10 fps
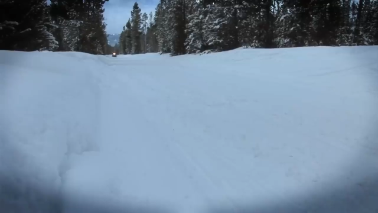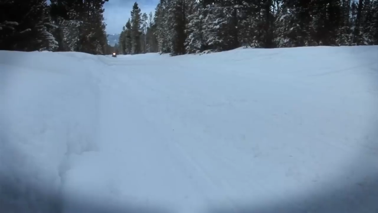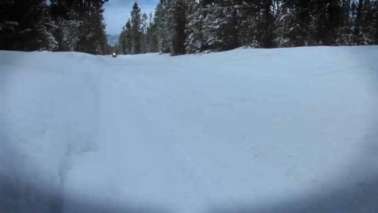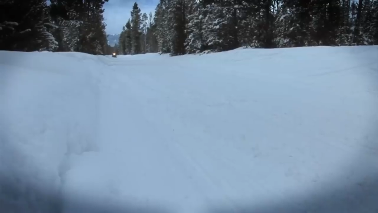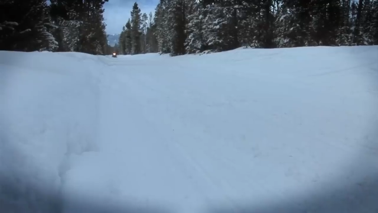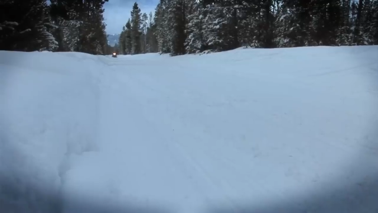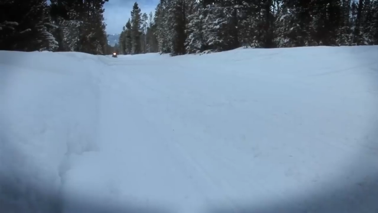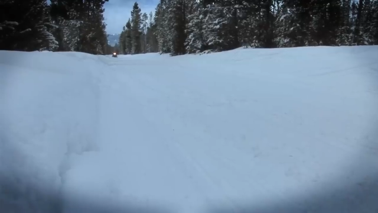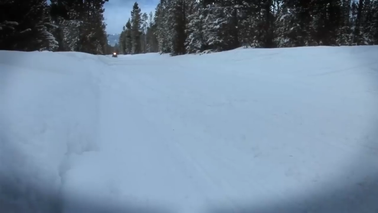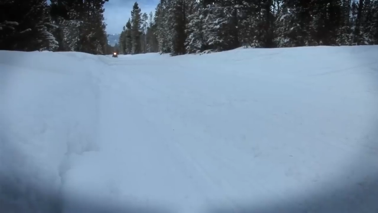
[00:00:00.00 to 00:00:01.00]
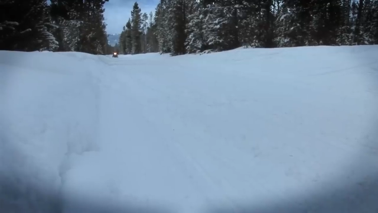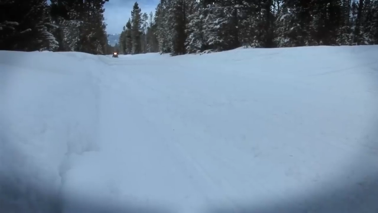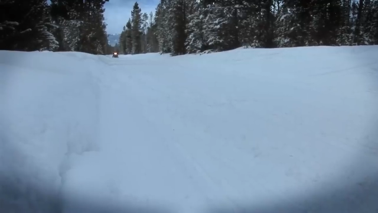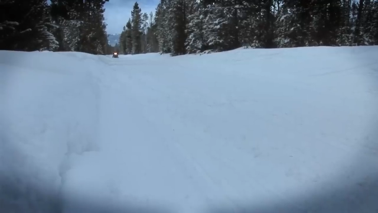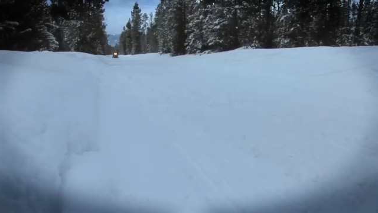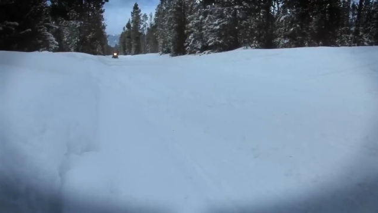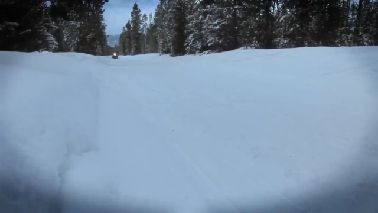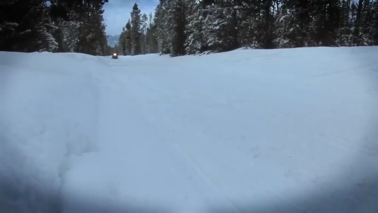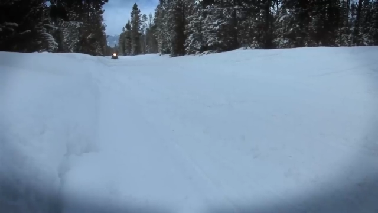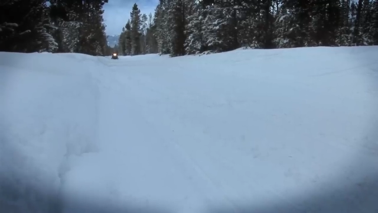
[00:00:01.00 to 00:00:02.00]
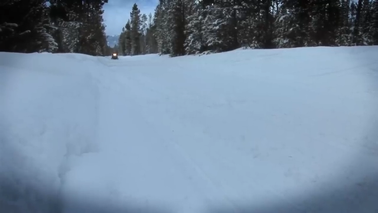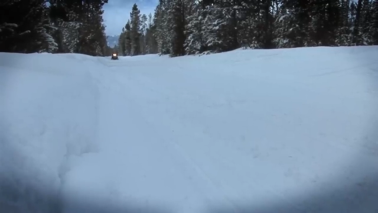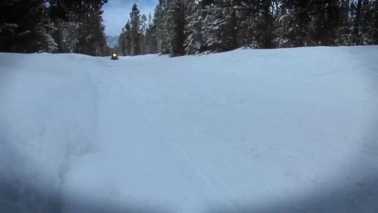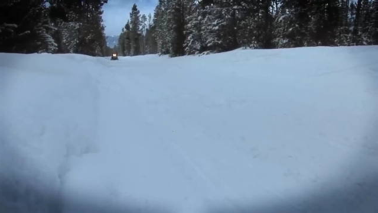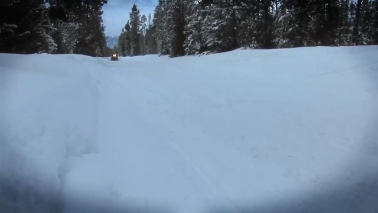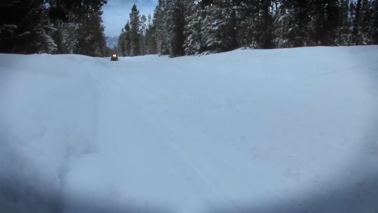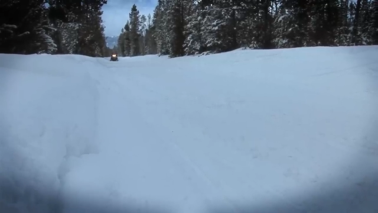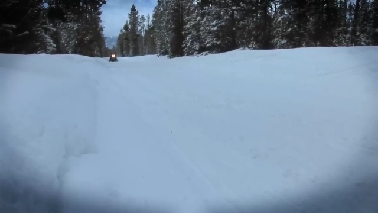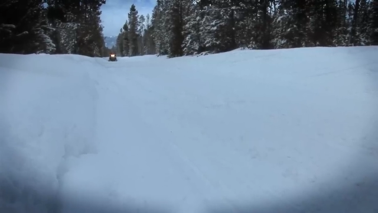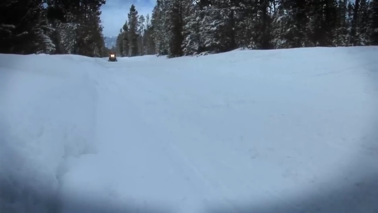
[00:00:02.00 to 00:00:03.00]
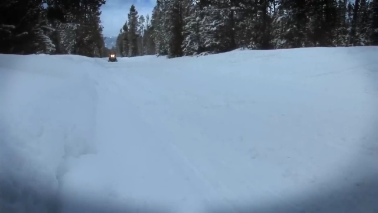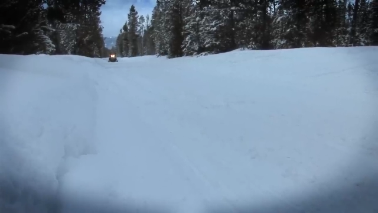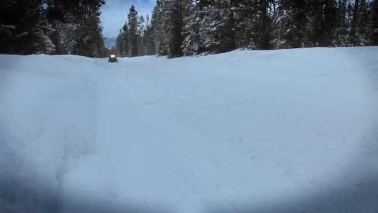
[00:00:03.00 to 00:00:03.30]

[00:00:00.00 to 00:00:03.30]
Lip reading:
No face is visible, so there are no lips to read.